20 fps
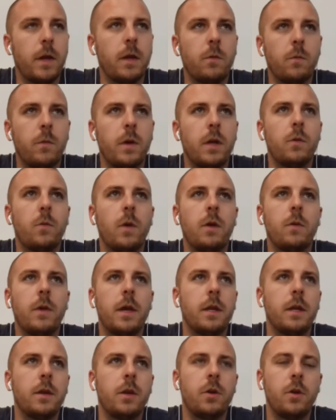
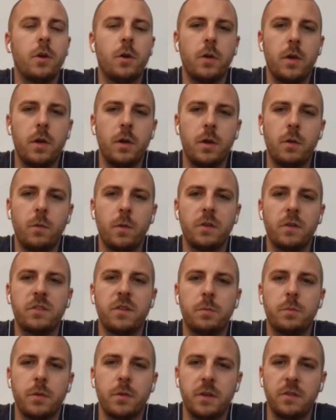Wait. No. It was
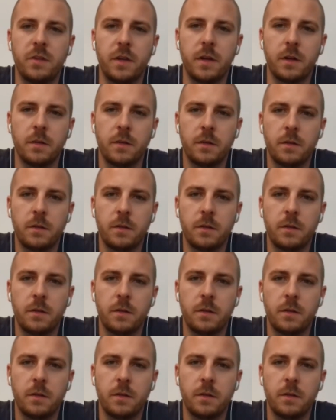the pre-sale.